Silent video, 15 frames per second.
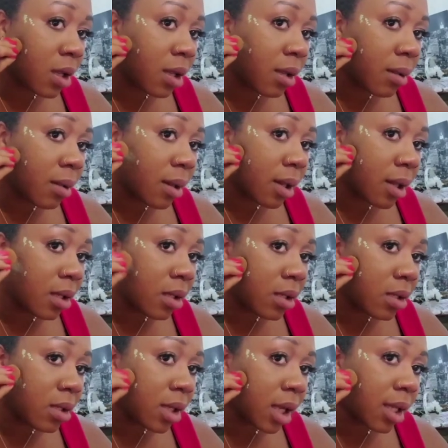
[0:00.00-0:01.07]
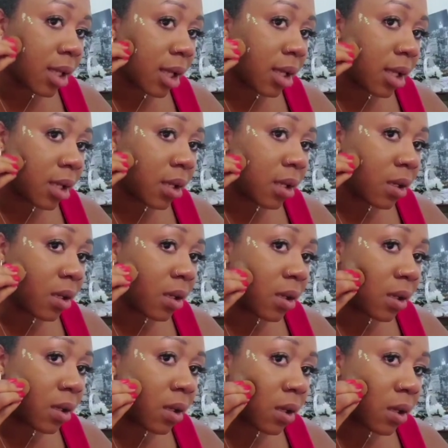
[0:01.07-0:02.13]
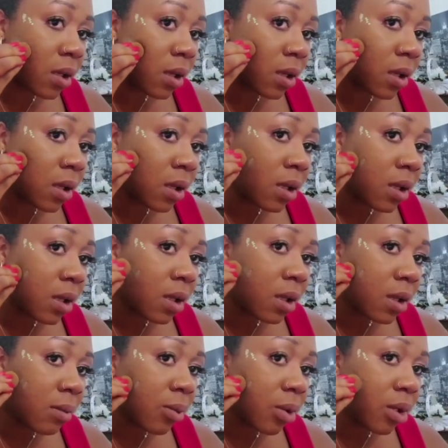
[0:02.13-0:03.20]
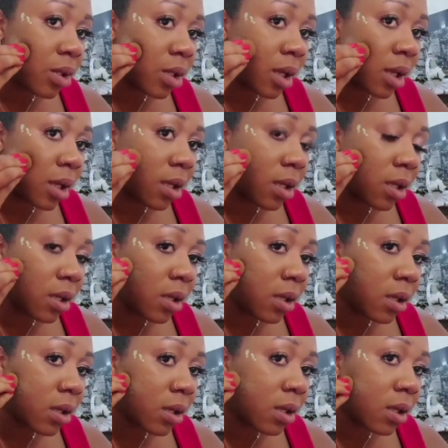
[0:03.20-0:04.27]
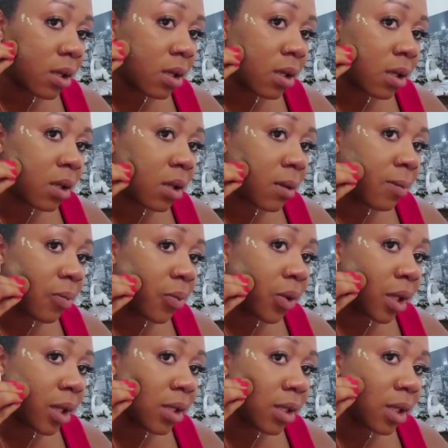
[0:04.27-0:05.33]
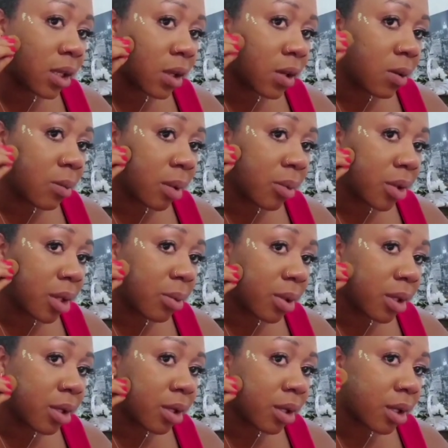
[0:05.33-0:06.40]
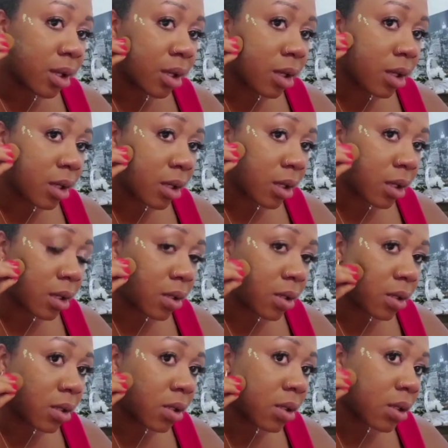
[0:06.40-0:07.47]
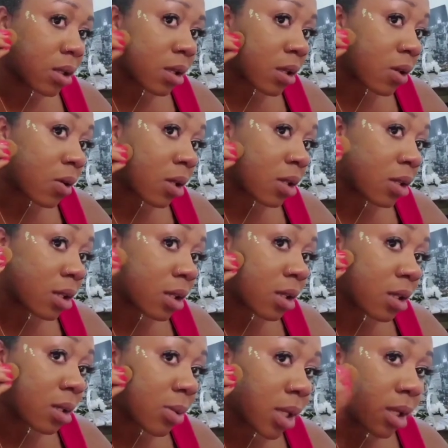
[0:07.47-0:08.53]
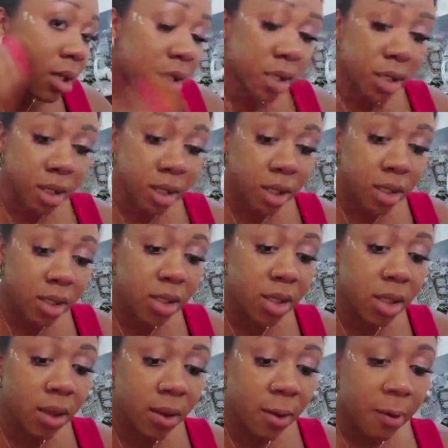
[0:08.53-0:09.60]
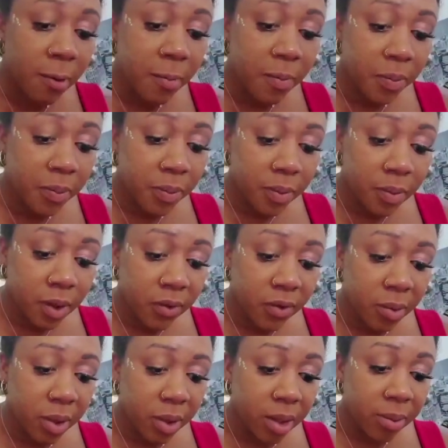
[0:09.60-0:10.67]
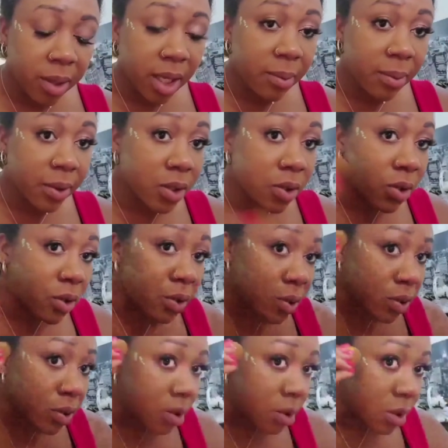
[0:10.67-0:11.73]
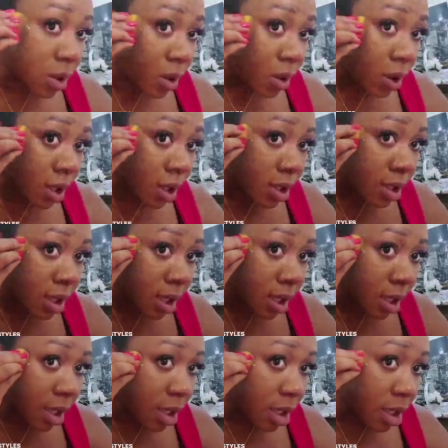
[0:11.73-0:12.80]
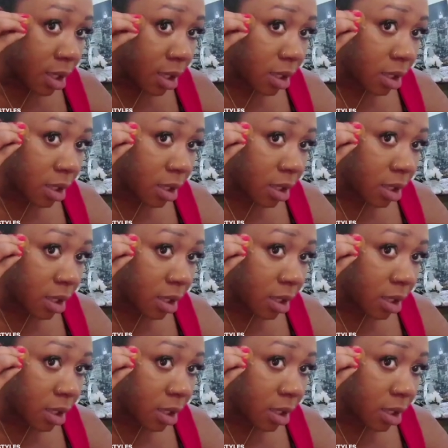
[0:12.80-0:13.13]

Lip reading: and just start that in. Push that in. Yes, I know my beauty blender is going to need to be cleaned from all the makeup I just used on it today.